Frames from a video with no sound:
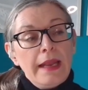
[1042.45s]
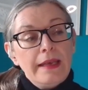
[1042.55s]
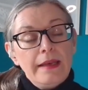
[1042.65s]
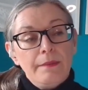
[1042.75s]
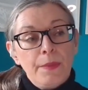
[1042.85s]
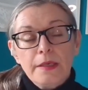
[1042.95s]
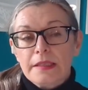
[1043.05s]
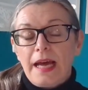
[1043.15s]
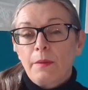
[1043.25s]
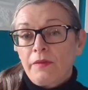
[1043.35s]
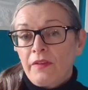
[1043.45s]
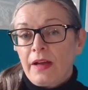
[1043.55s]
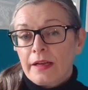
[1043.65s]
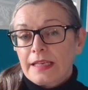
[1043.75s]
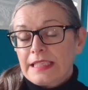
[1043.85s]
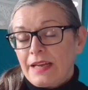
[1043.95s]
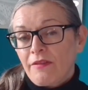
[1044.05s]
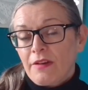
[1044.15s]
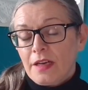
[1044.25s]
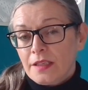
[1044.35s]
But however, like I
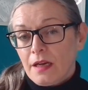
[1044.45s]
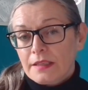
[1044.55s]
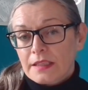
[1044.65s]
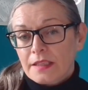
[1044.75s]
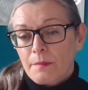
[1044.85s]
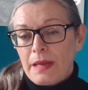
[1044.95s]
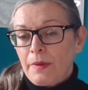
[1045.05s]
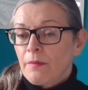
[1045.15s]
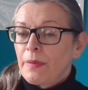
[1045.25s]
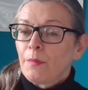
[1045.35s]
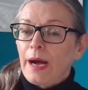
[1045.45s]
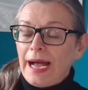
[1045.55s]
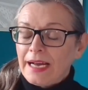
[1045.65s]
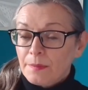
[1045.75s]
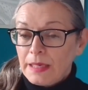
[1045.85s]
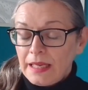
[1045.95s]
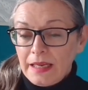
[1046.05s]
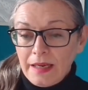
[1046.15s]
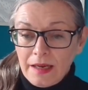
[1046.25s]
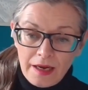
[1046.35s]
say, there are tasks that may be a bit more
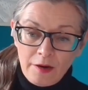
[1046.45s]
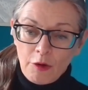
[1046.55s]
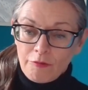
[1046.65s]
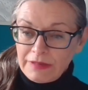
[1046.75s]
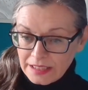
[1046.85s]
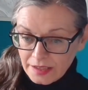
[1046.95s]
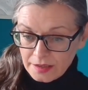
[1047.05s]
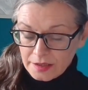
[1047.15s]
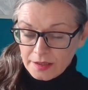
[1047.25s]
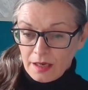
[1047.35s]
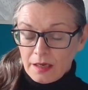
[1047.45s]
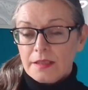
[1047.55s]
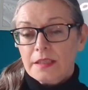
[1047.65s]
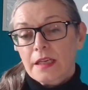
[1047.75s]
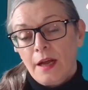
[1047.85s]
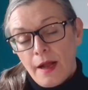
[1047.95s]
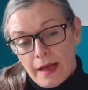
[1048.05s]
admin-y or research tasks.